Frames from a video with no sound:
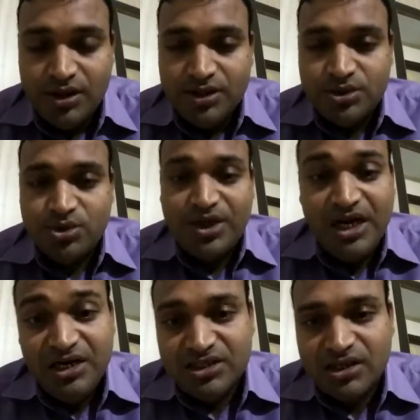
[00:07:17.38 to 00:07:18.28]
So
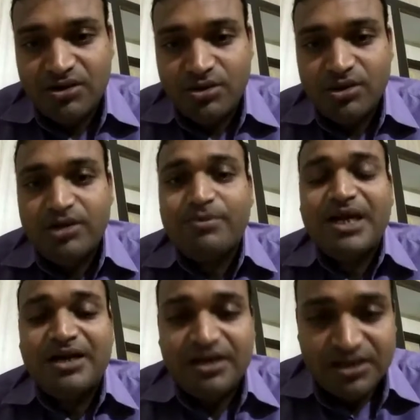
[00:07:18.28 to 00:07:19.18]
yield is controlled. The
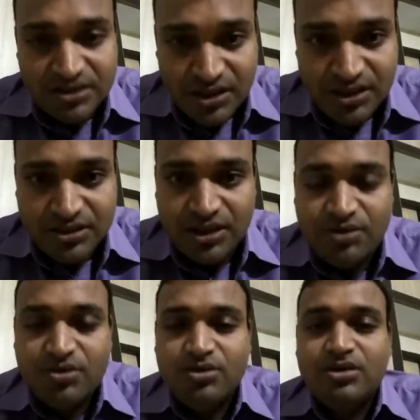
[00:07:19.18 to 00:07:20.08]
plantation is
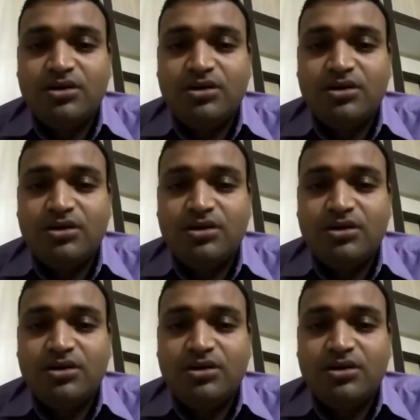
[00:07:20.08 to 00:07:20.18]
controlled.